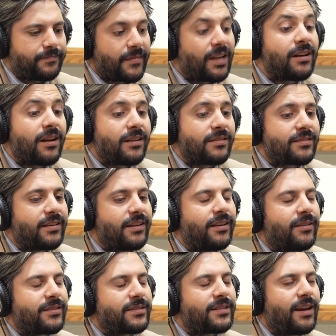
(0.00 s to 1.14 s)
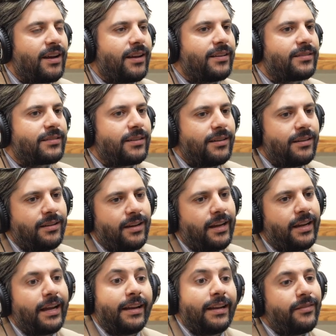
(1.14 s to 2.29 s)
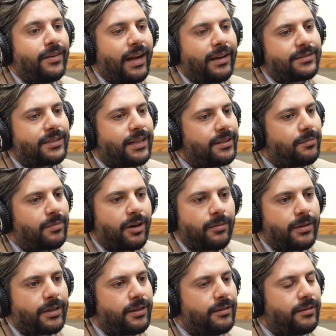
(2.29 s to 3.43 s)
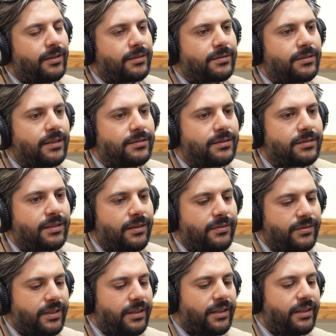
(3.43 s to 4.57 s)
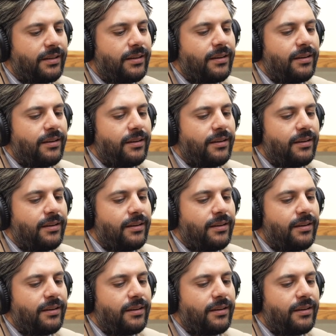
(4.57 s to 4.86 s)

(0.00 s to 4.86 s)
a city our size. Again, even outside the barbecue, there's tons of stuff to hit